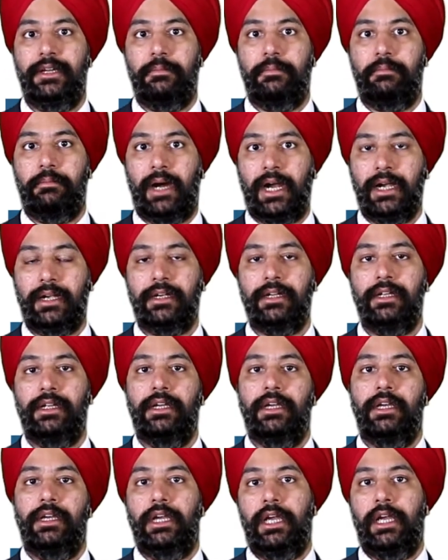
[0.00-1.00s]
But
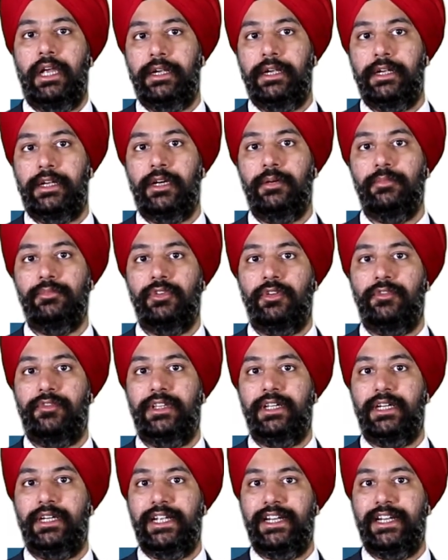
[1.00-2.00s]
in terms of
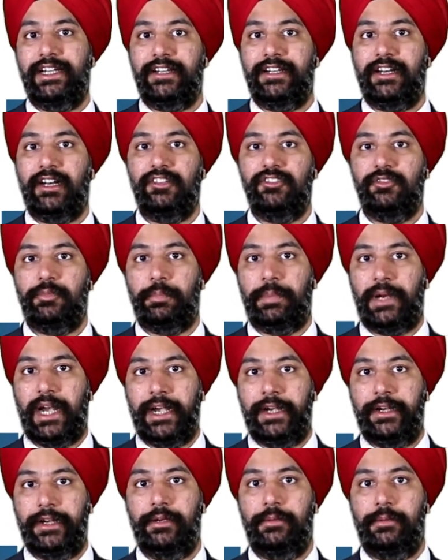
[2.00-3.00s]
the interest
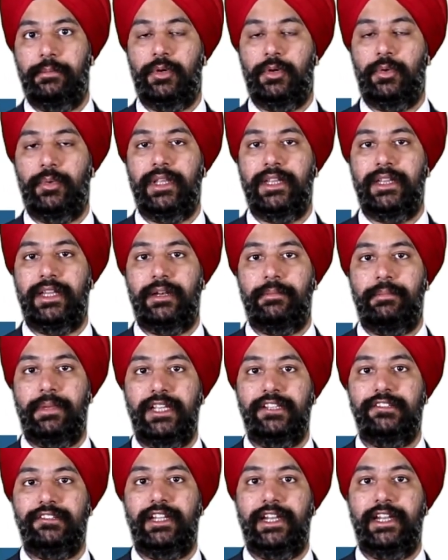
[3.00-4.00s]
spread between their
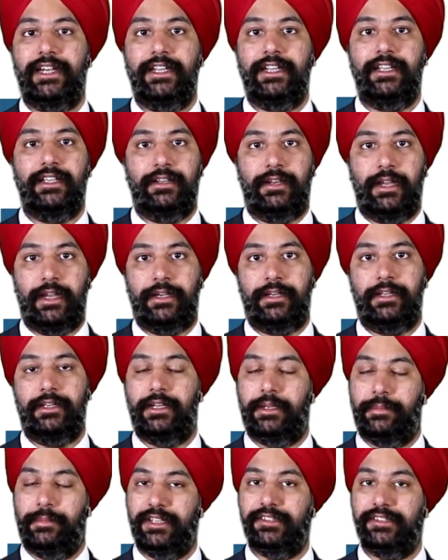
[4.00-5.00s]
base lending rate
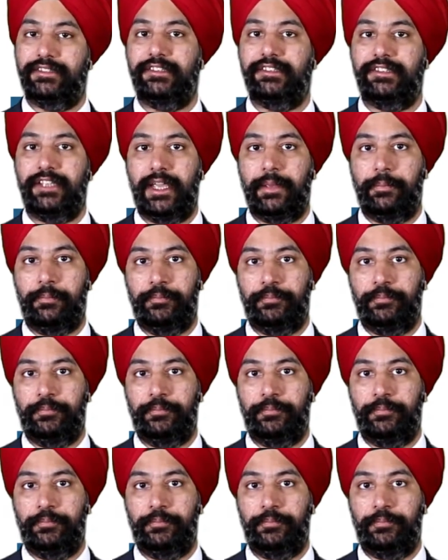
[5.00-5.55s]
remains the same.